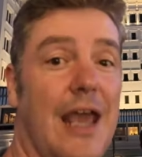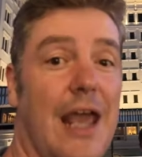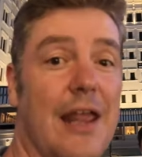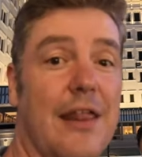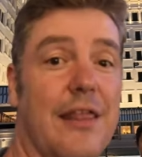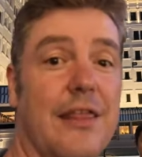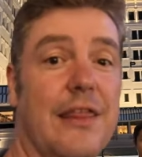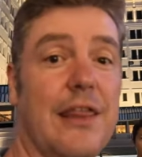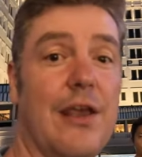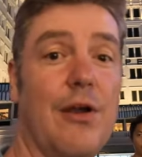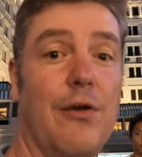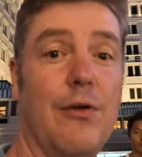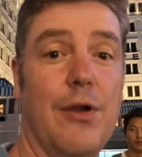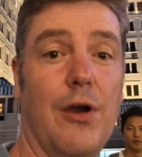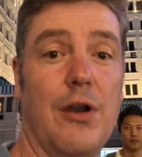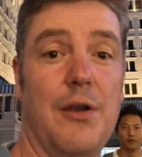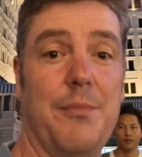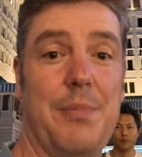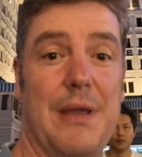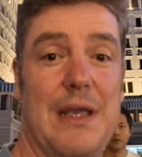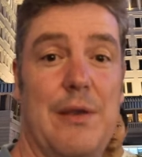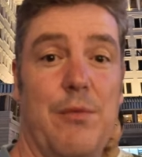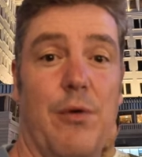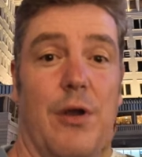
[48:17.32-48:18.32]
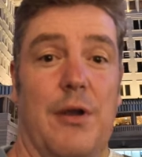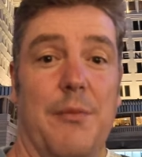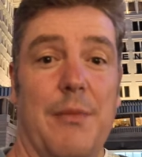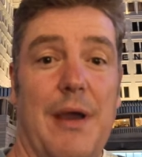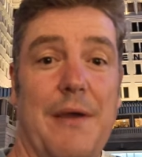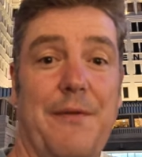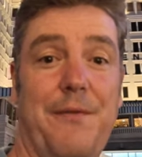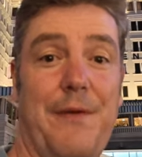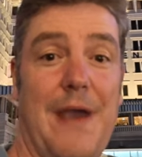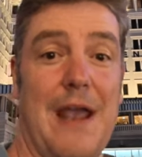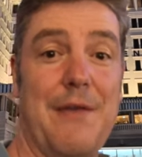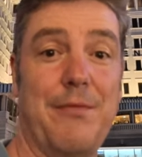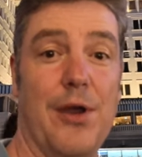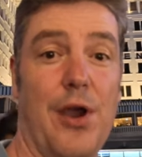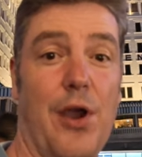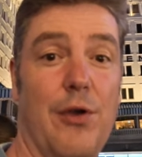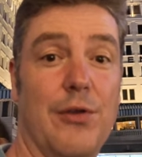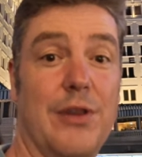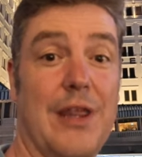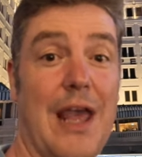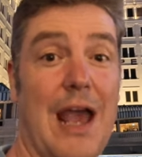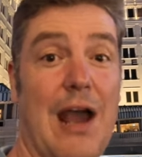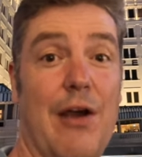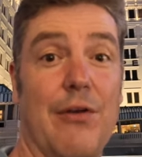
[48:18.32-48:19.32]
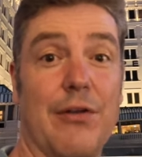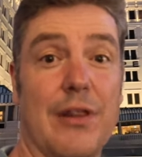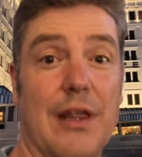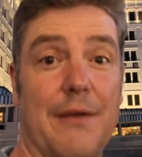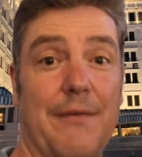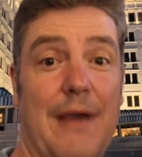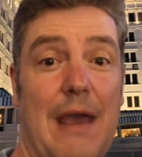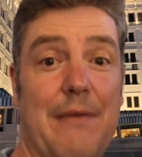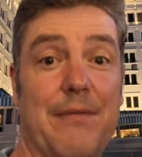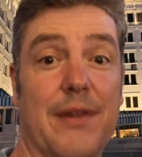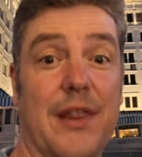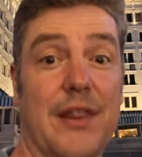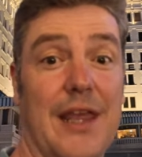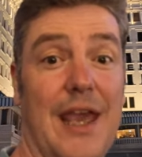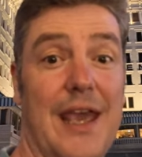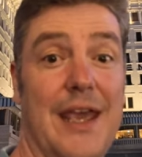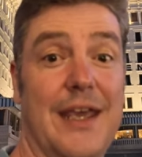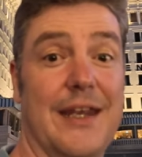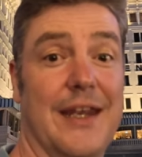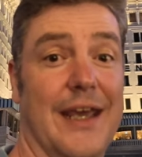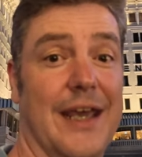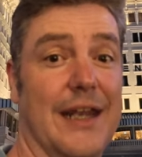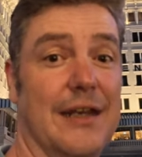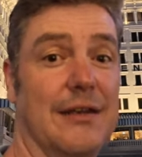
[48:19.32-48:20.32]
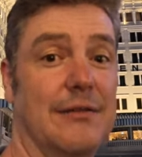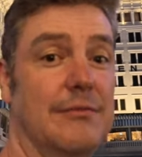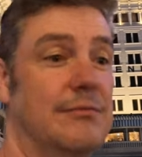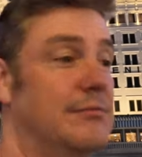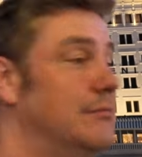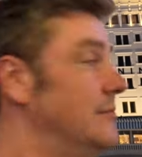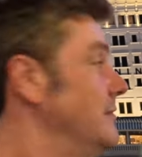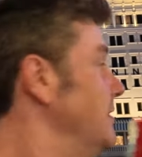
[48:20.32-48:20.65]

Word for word: it's still got to be one of my favourite hotels I've ever stayed in.